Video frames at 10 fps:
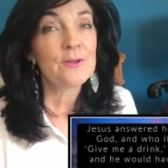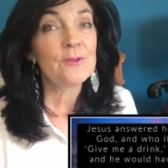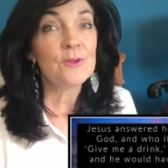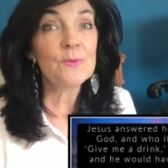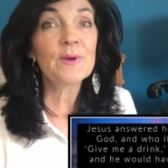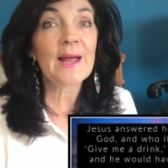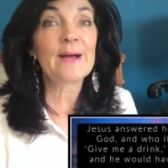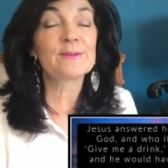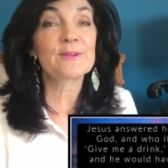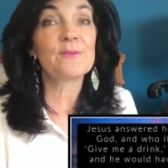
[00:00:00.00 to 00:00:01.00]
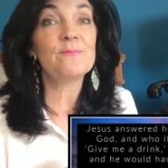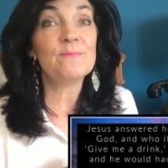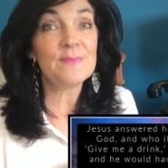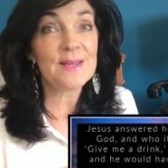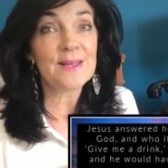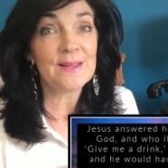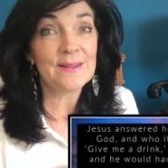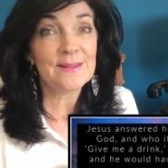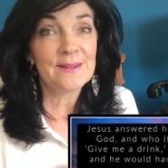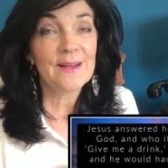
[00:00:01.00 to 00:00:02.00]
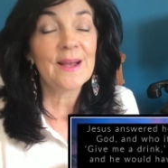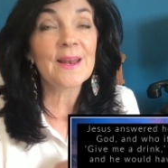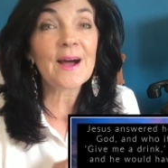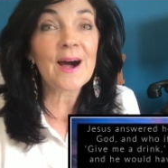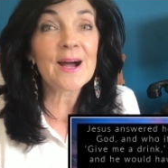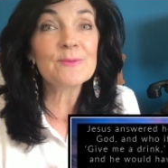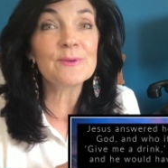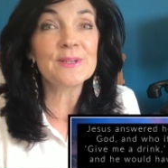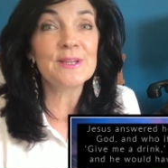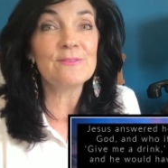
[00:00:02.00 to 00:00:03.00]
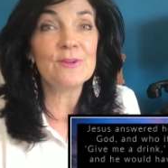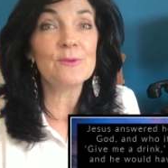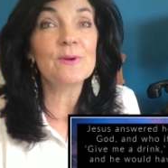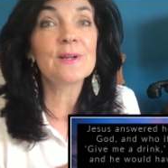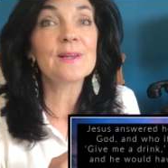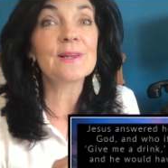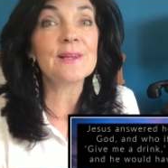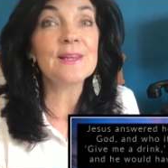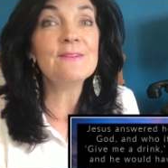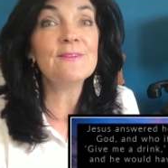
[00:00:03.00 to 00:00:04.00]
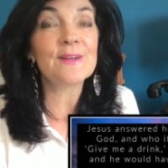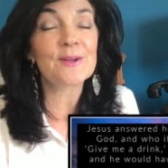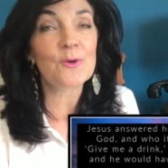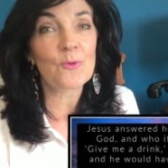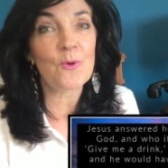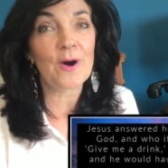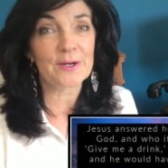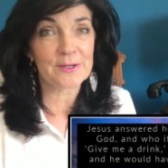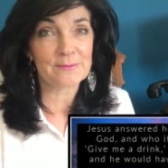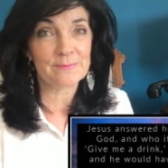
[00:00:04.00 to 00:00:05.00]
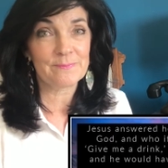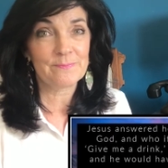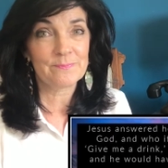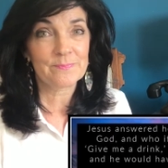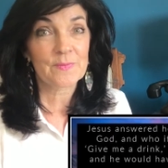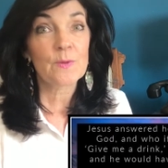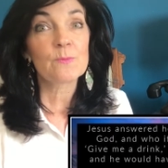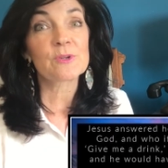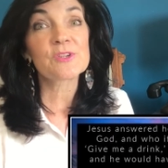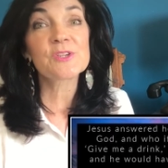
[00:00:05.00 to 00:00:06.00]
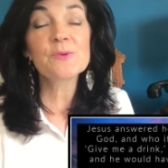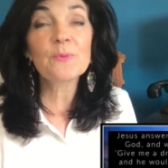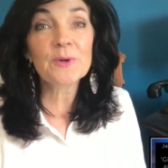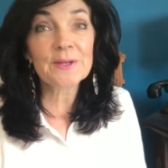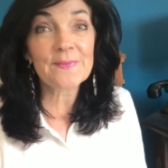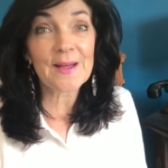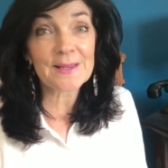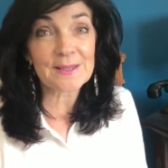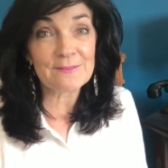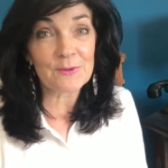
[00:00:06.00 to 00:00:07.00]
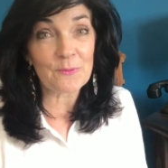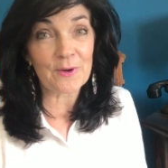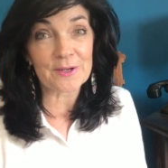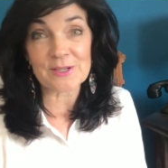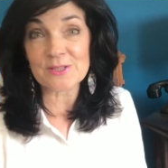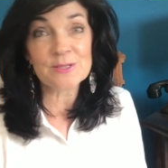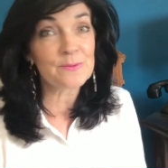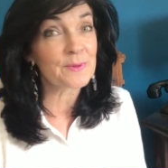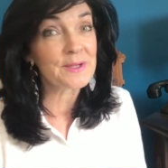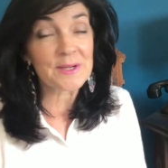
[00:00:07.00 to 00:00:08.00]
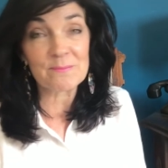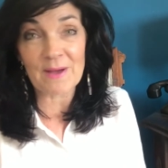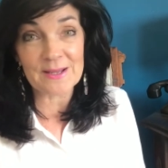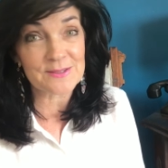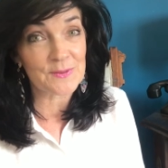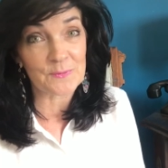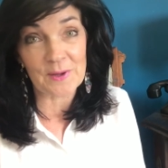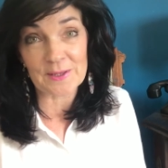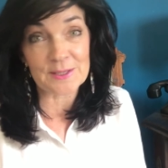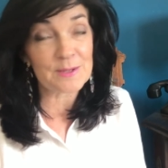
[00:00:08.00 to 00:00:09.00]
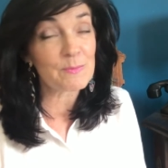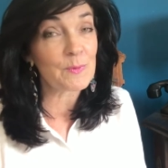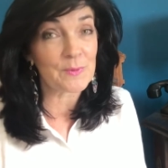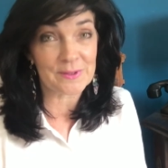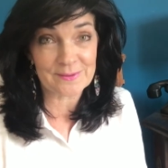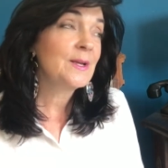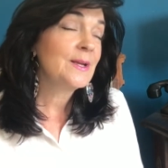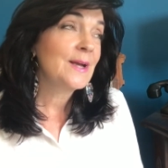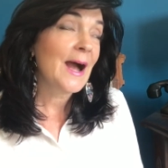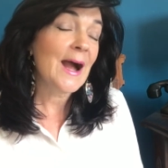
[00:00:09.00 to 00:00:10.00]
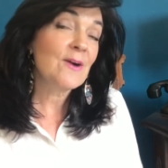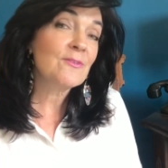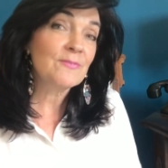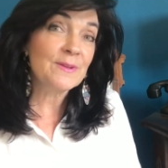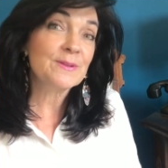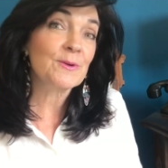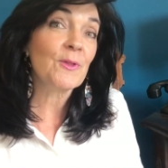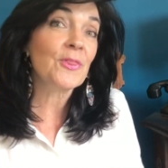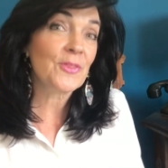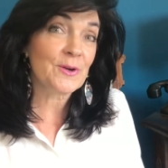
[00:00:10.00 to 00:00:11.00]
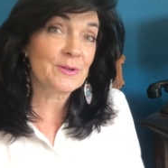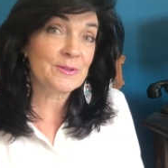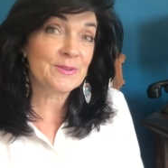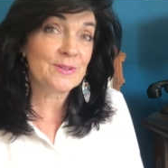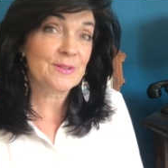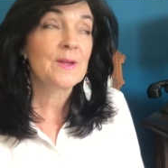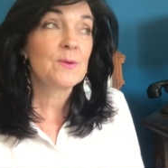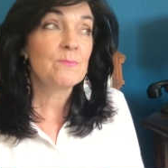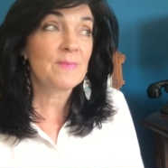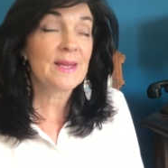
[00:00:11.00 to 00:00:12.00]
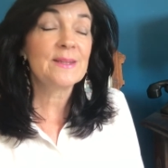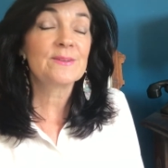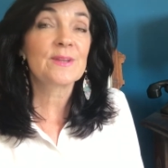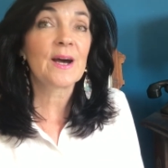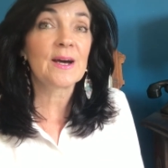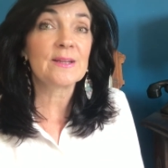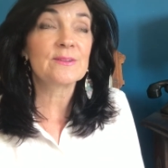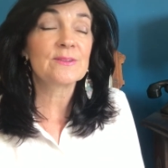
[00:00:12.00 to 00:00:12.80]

"you would ask of me, and I would give you living water." Well, she wanted that living water because she didn't want to come back to the well anymore. Our physical thirst makes us